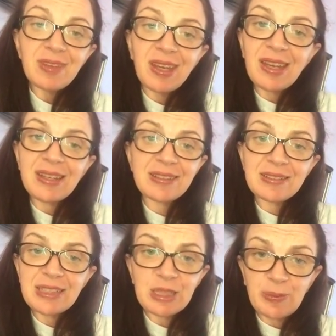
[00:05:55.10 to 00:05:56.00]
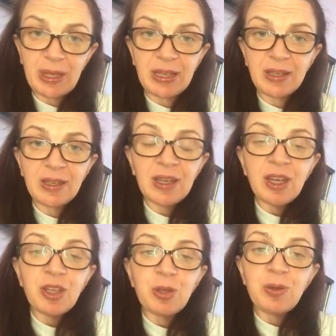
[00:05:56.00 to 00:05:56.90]
And it doesn't need to be.
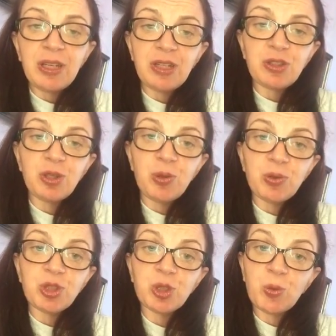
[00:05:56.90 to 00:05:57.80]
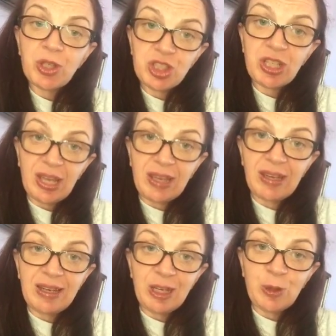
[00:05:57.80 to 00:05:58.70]
You need to switch it
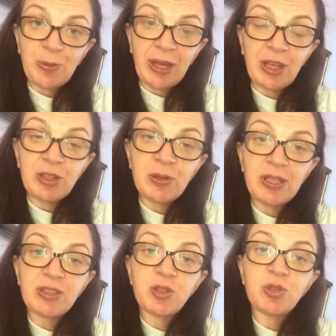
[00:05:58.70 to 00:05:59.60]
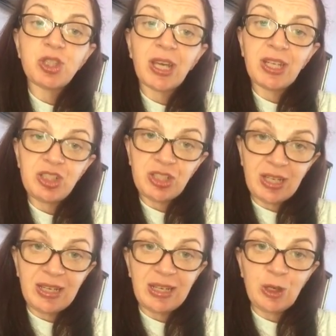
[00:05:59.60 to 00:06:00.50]
a little bit, and you need to change it
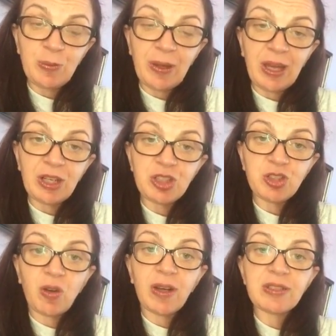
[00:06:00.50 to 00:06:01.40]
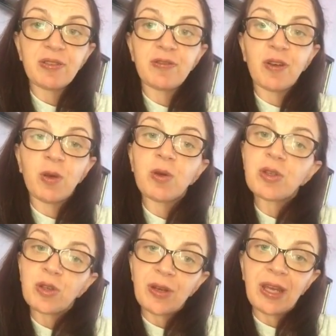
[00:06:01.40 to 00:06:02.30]
a little bit and try to
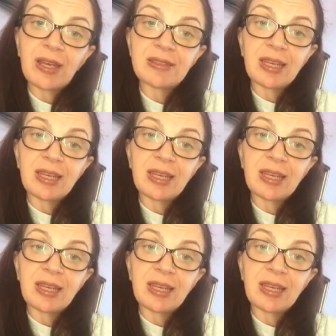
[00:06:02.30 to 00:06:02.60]
focus on it as